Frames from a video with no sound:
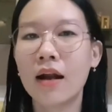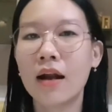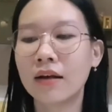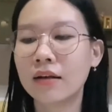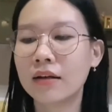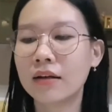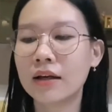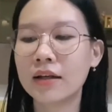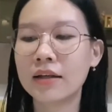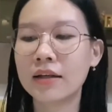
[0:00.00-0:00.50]

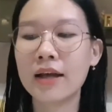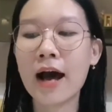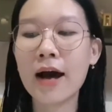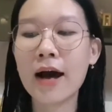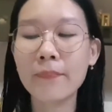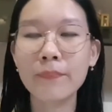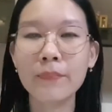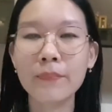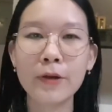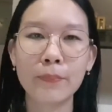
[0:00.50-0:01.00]
the
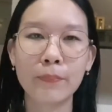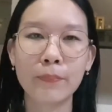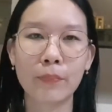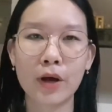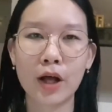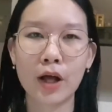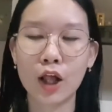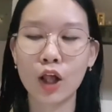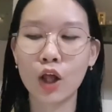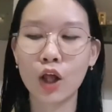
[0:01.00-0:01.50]
young
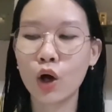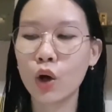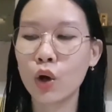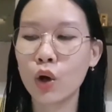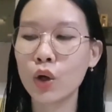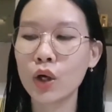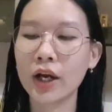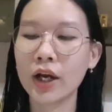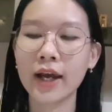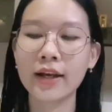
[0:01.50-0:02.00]
people
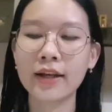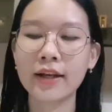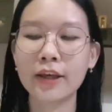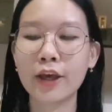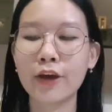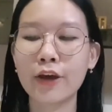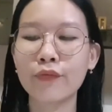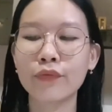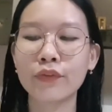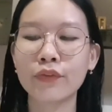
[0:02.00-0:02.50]
who can
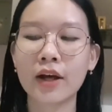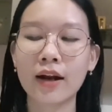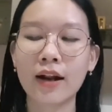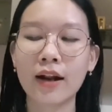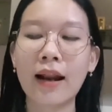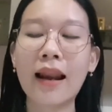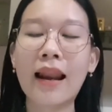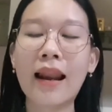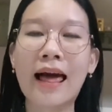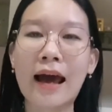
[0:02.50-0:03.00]
give their
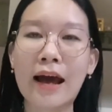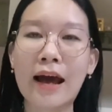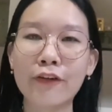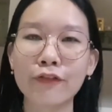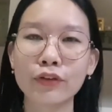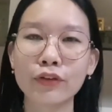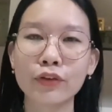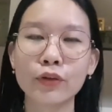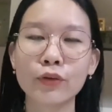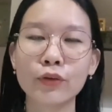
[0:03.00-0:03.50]

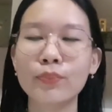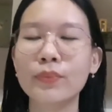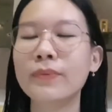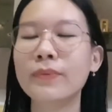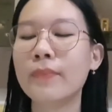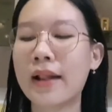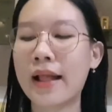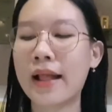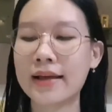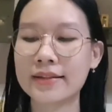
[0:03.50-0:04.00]
life to be
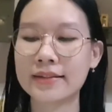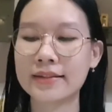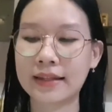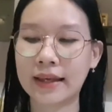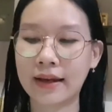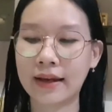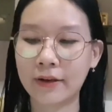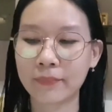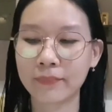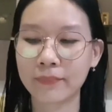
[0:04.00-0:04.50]

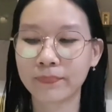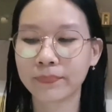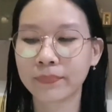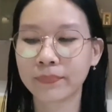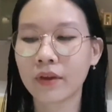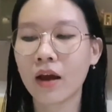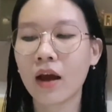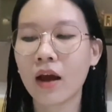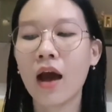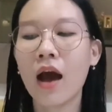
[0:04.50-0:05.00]
blessing.
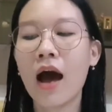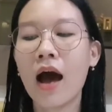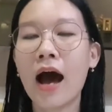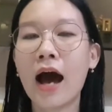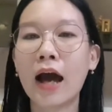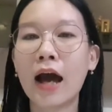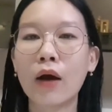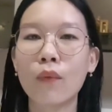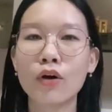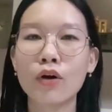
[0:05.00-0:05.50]

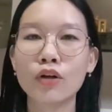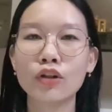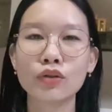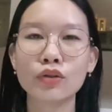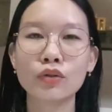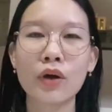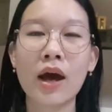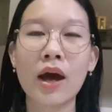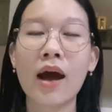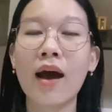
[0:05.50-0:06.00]
I want
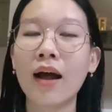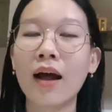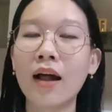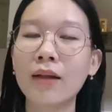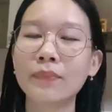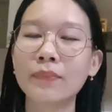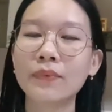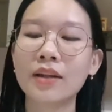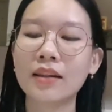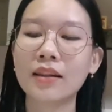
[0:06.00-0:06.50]
to
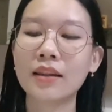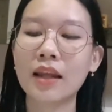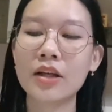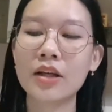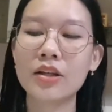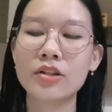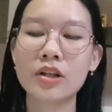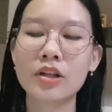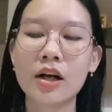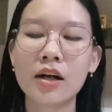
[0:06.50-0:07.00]
help
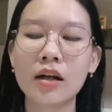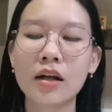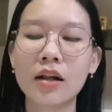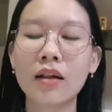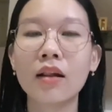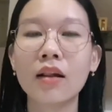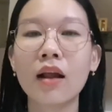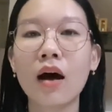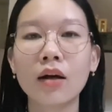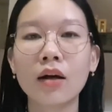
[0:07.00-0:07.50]
teenagers a
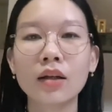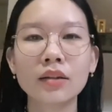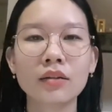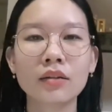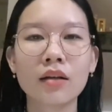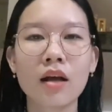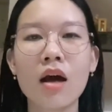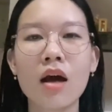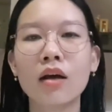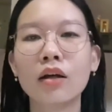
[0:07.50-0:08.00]
lot,
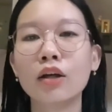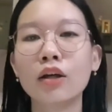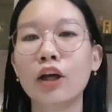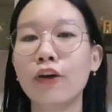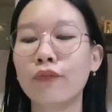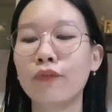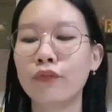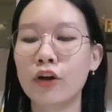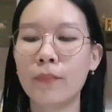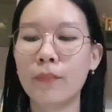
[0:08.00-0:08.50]

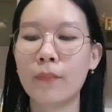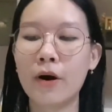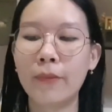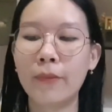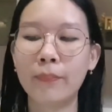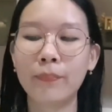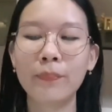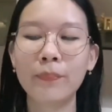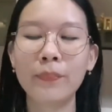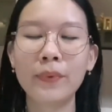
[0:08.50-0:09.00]
give them a
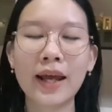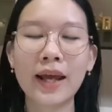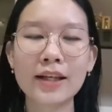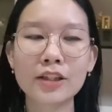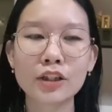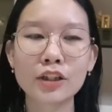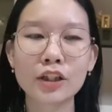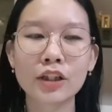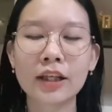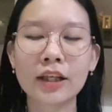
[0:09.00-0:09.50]
place
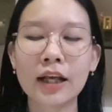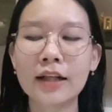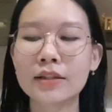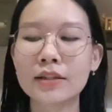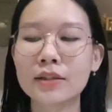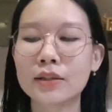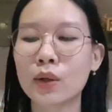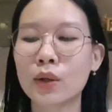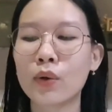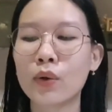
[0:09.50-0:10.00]
to tell
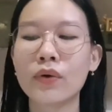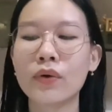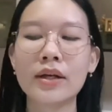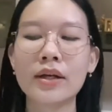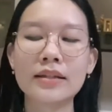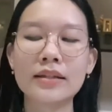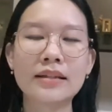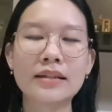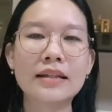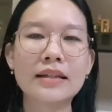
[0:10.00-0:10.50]

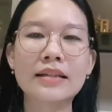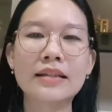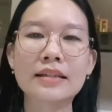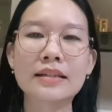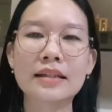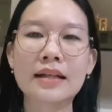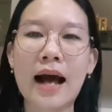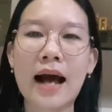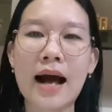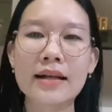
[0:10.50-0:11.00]
stories,
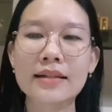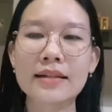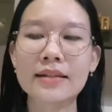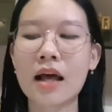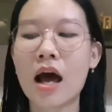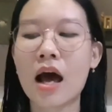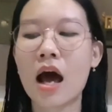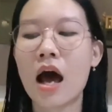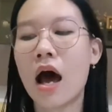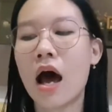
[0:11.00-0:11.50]
discuss,
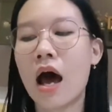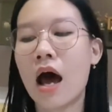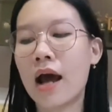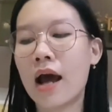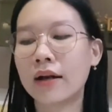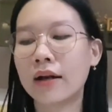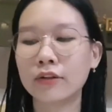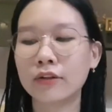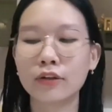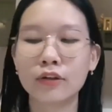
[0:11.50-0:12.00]

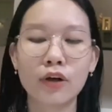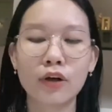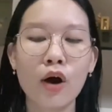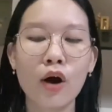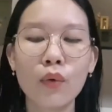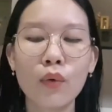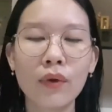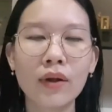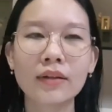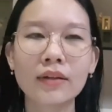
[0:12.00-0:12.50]
and
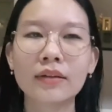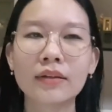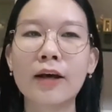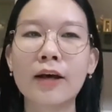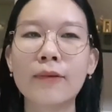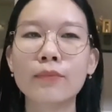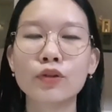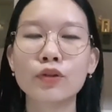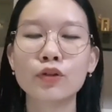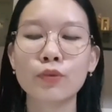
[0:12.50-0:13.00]
grow with
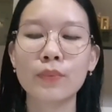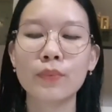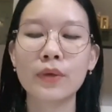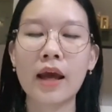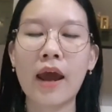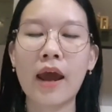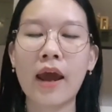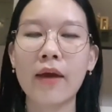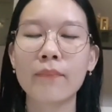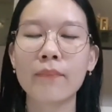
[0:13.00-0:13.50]
them to
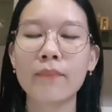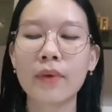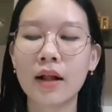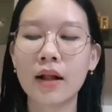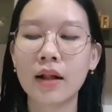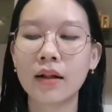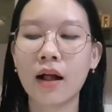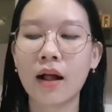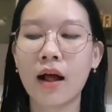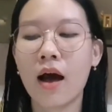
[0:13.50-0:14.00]
be
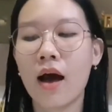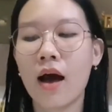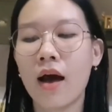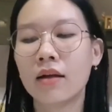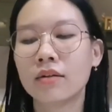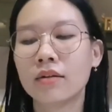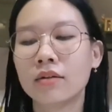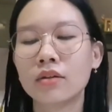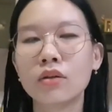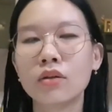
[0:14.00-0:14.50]
able
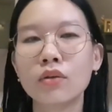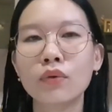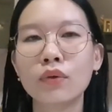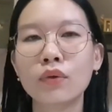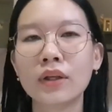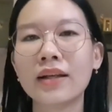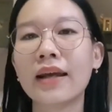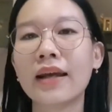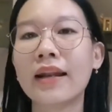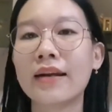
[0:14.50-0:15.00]
to
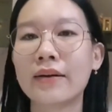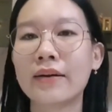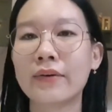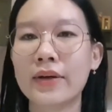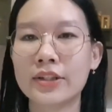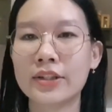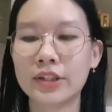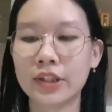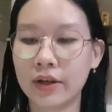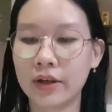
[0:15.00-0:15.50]

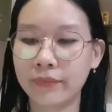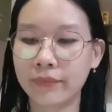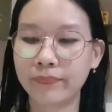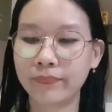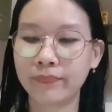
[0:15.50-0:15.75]
regeneration.